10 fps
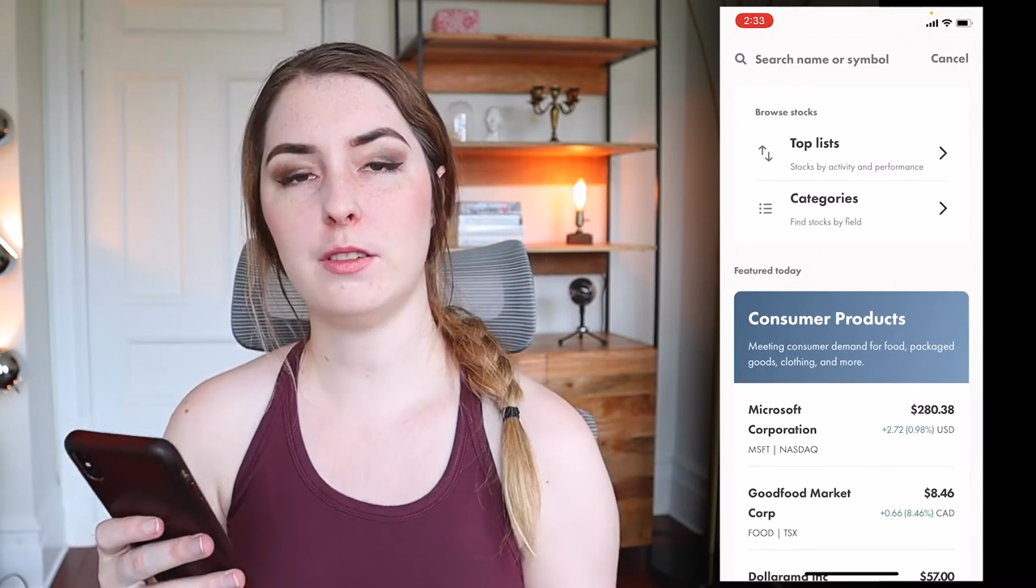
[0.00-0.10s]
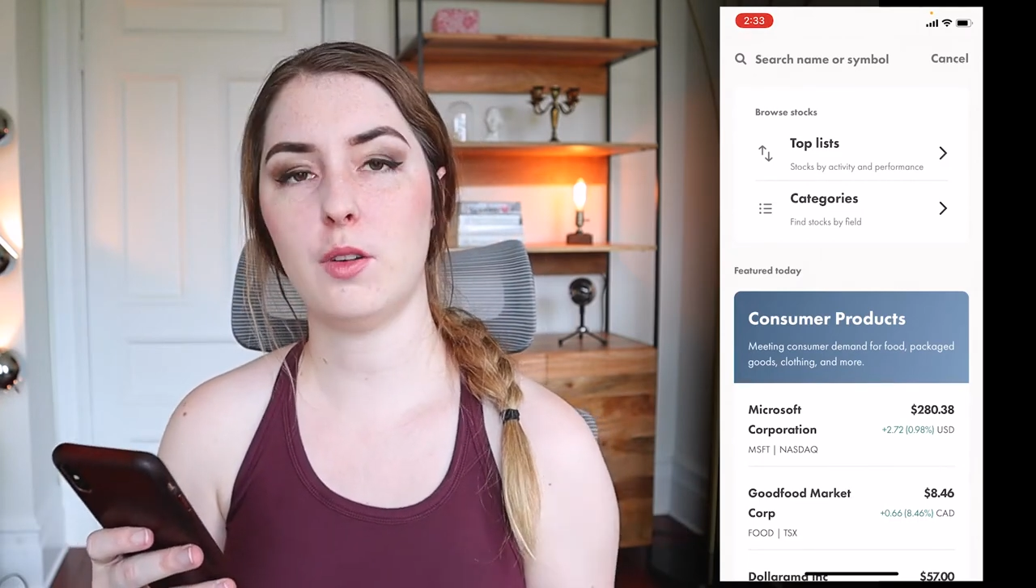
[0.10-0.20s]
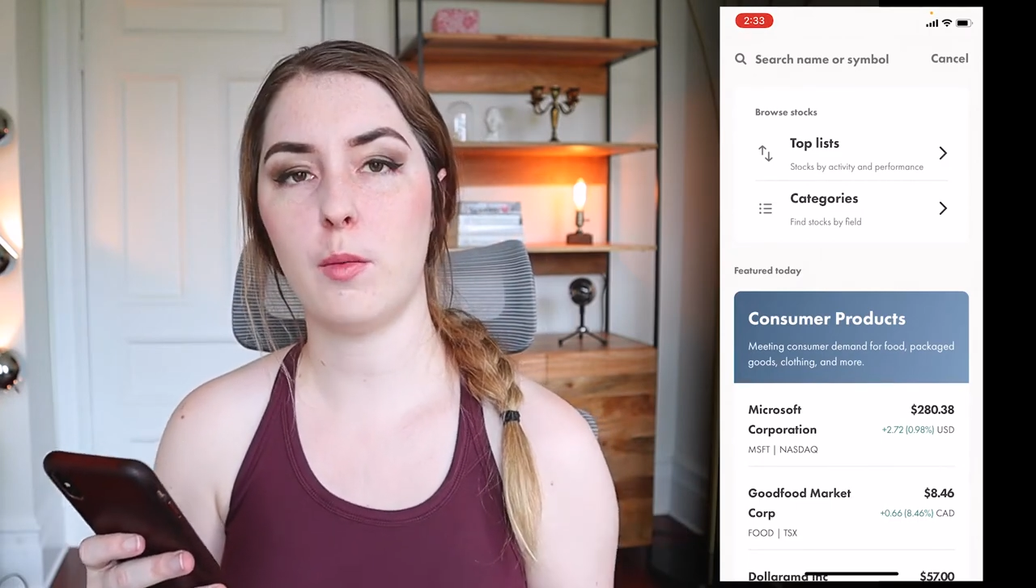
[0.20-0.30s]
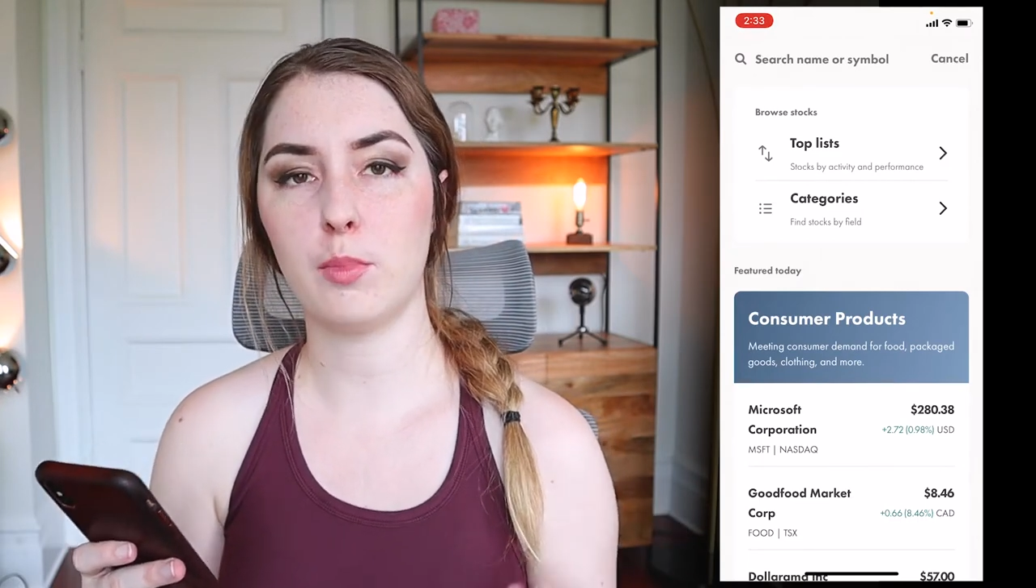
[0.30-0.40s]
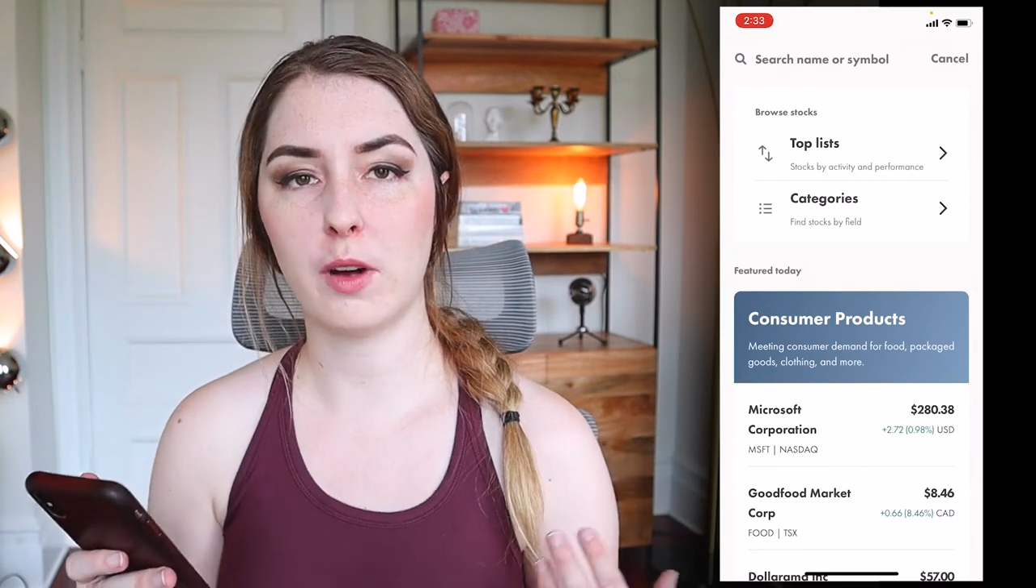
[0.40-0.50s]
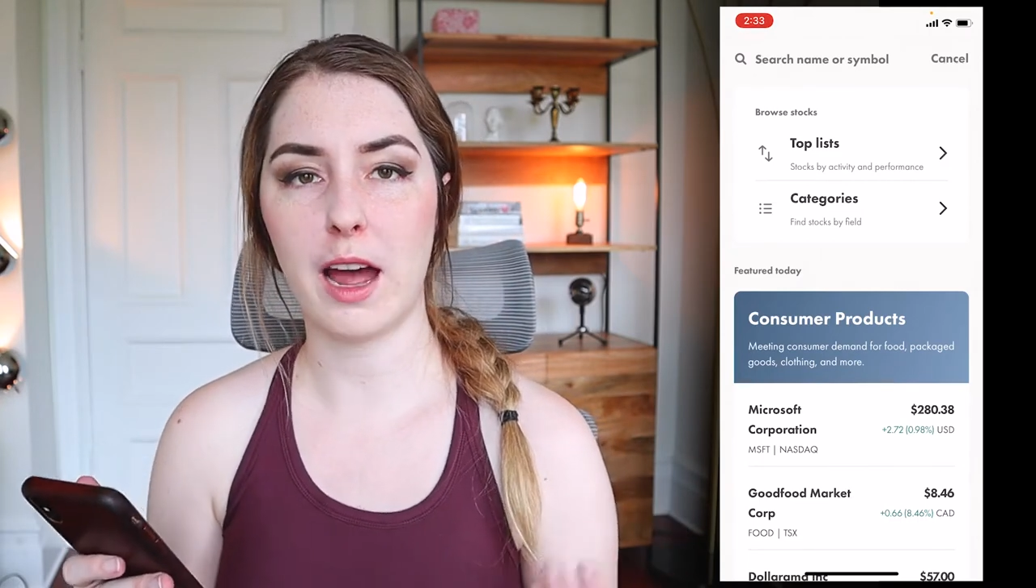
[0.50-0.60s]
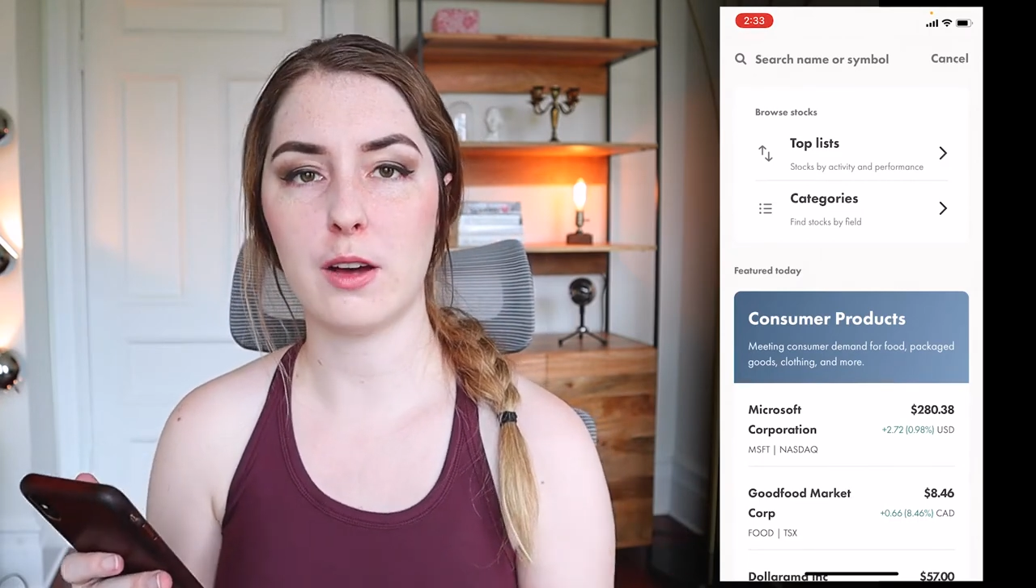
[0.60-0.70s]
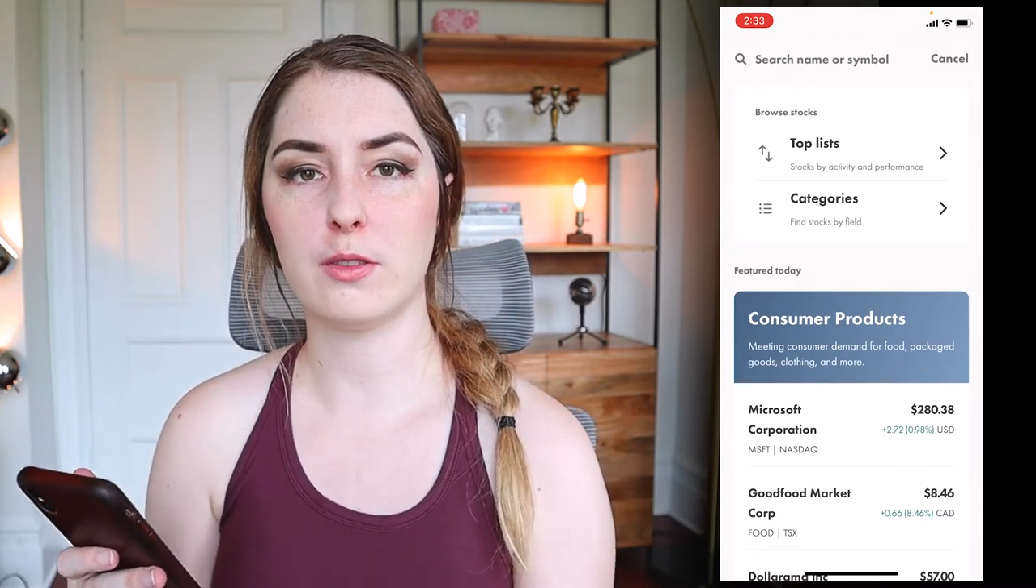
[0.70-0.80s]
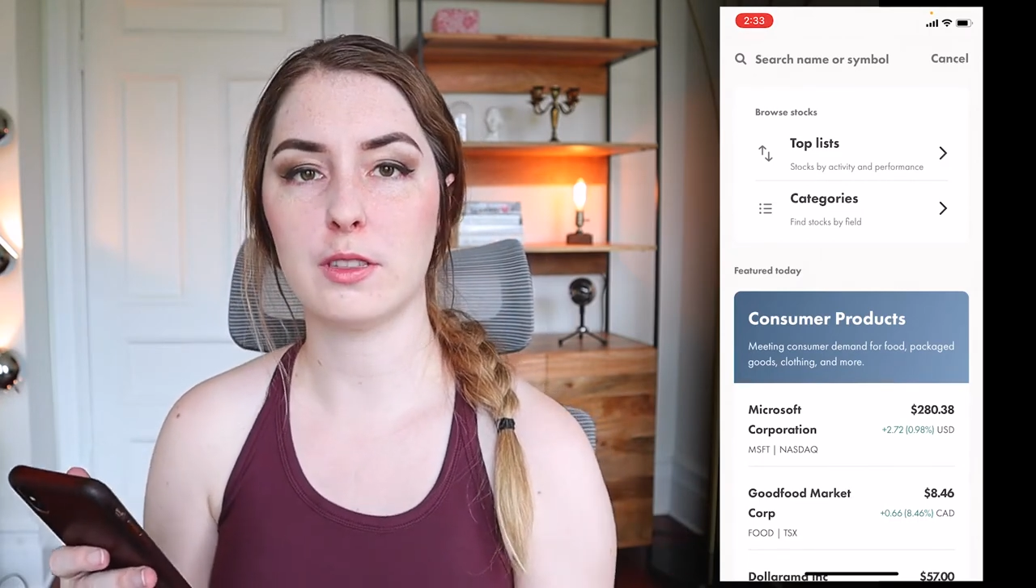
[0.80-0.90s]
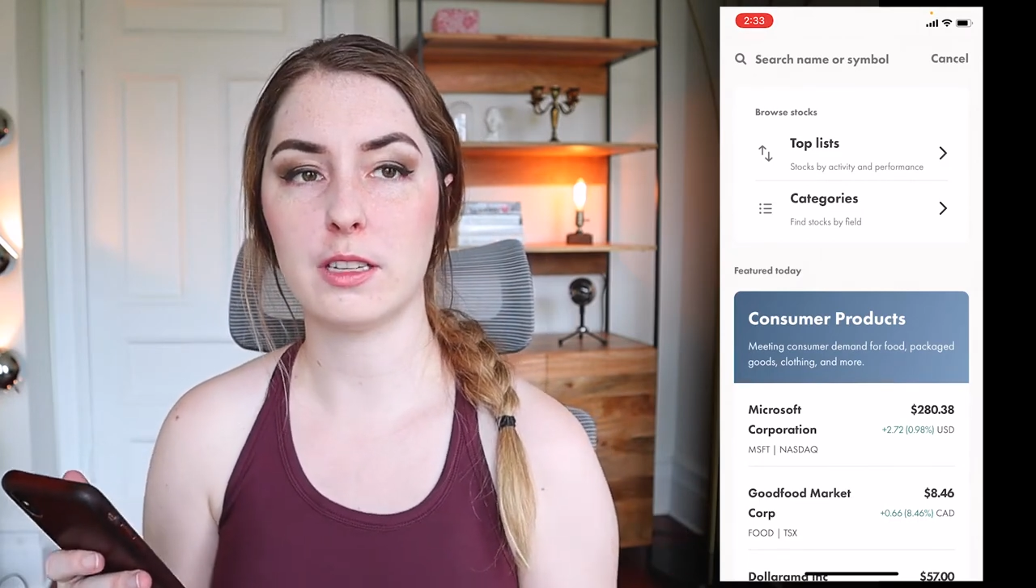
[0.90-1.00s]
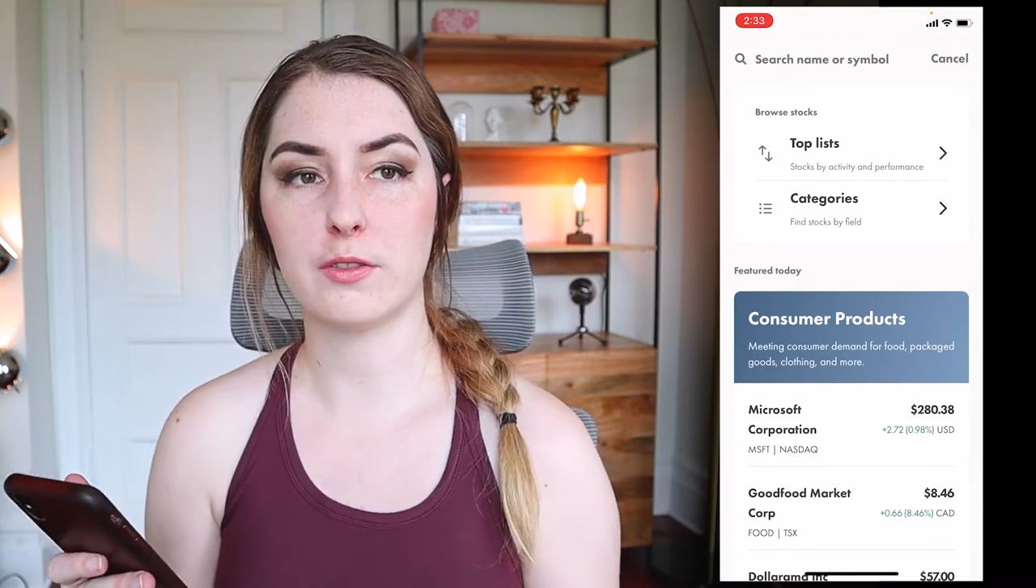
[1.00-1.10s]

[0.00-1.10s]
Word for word: to browse the